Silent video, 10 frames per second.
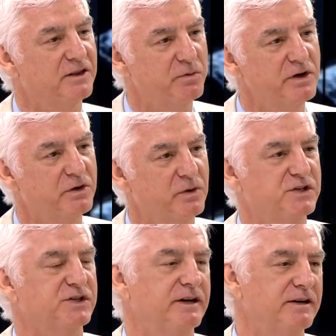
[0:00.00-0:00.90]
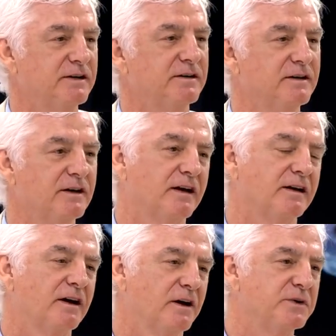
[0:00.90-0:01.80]
The real question
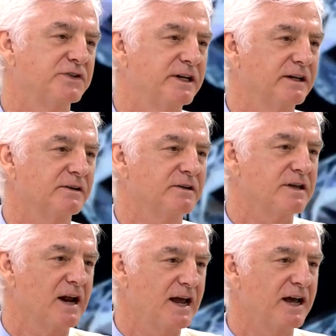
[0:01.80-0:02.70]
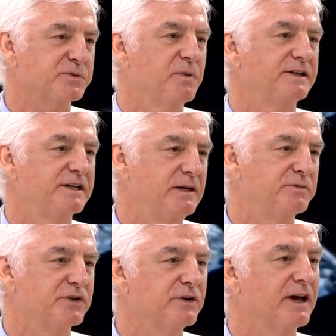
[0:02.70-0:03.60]
I always think that I ask my team
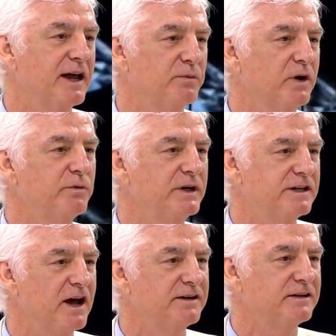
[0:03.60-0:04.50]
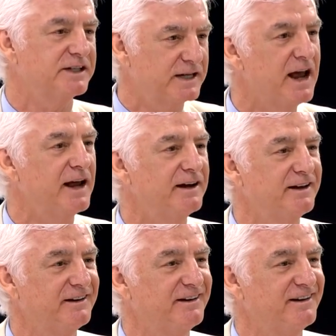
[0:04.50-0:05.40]
is, okay, what have we done today
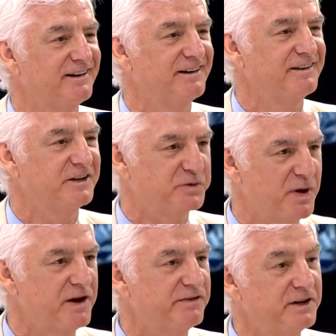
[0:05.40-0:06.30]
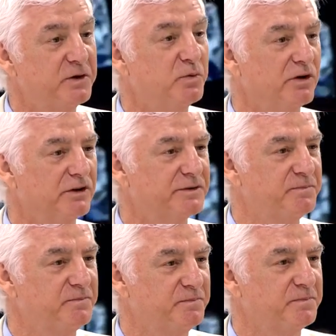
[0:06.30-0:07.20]
that's benefited the world?
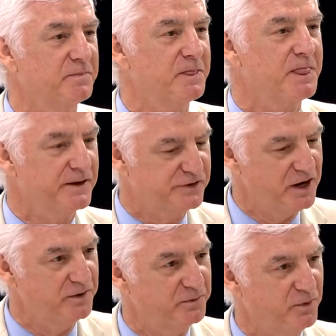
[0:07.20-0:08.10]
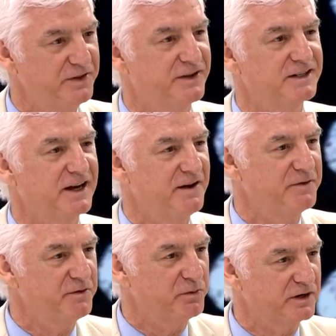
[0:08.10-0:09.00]
So one thing to have
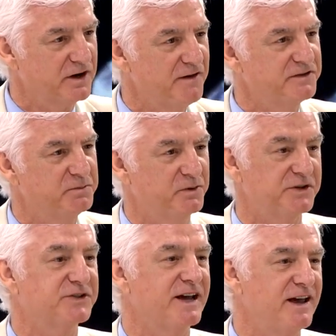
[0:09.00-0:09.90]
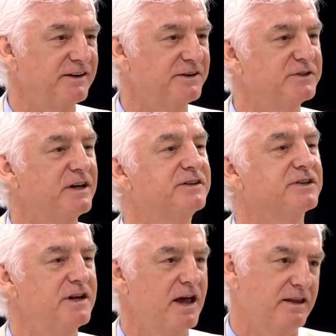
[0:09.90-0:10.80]
everyone comfortable with standards,
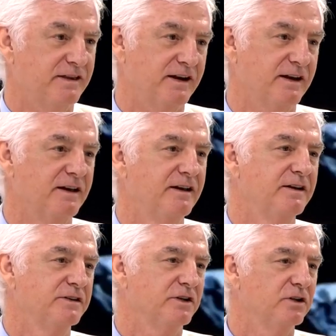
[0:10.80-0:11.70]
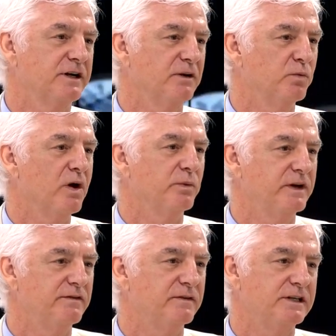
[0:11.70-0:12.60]
it's another thing to look at what
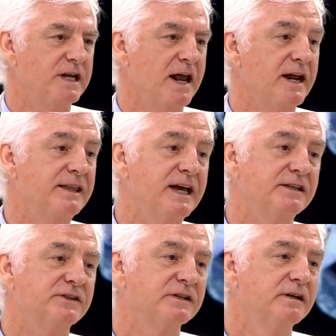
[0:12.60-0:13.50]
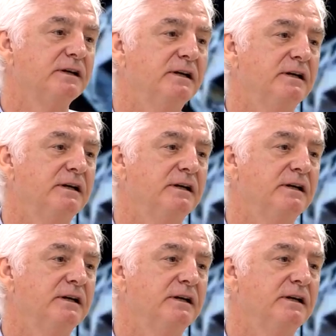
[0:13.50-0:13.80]
we've done. And that's,